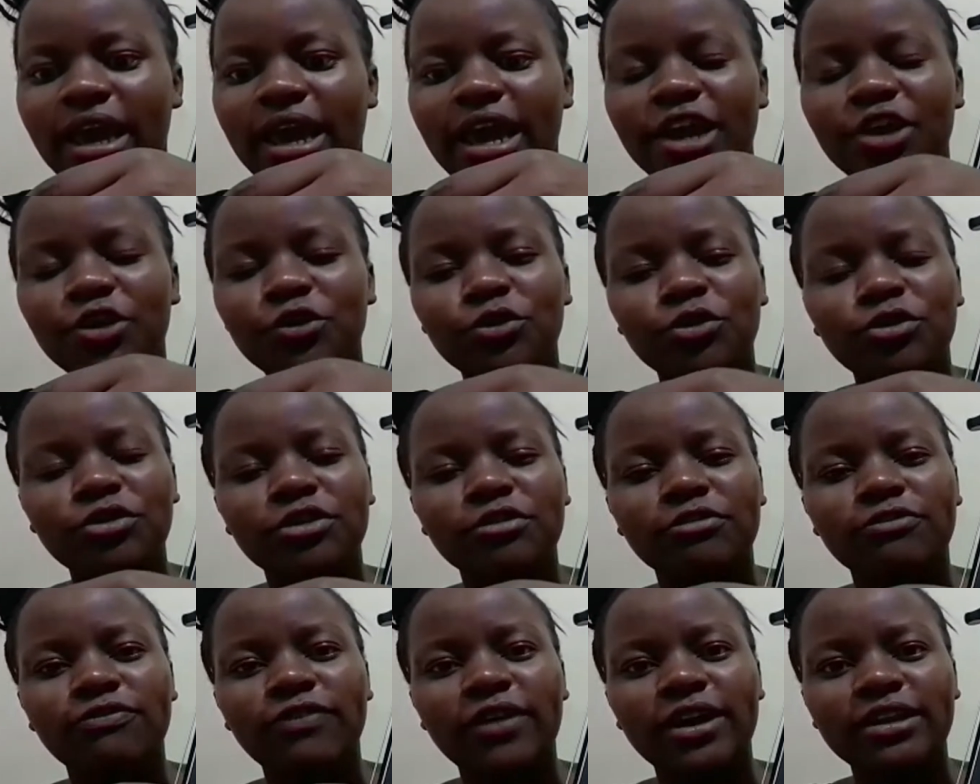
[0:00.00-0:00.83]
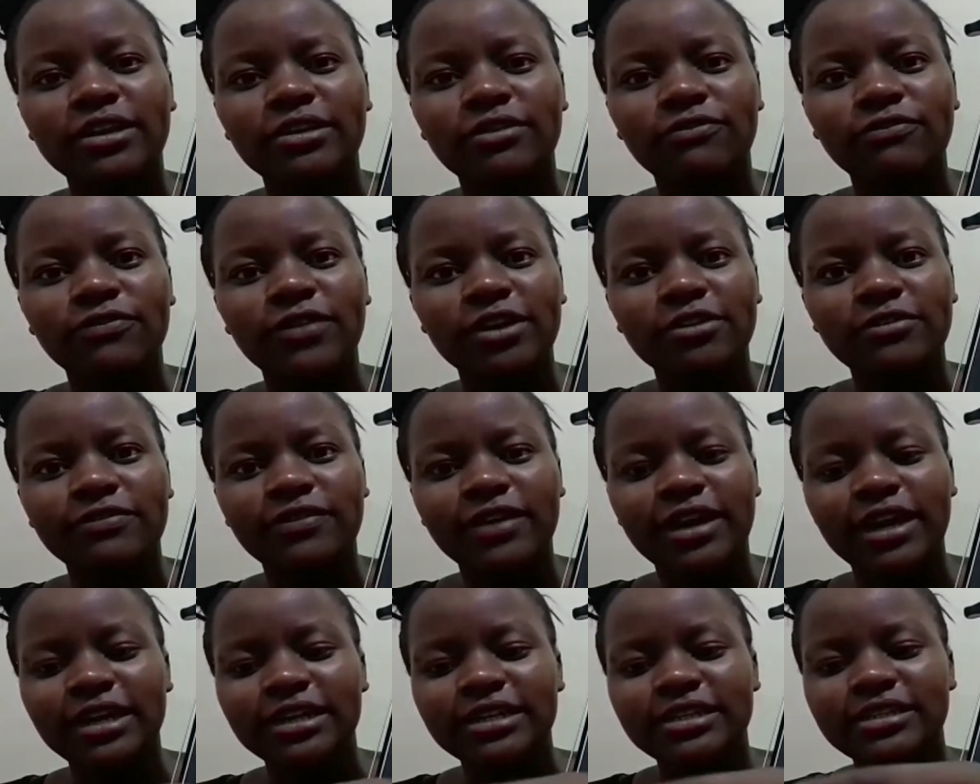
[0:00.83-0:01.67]
And you know the fun
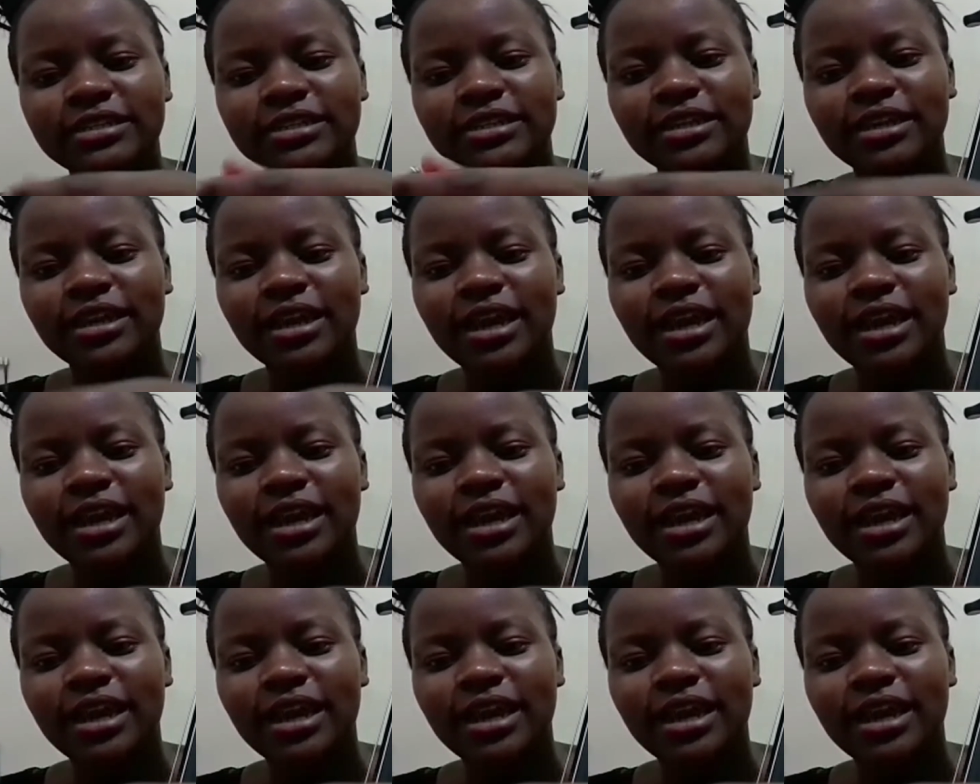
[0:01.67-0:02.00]
fact,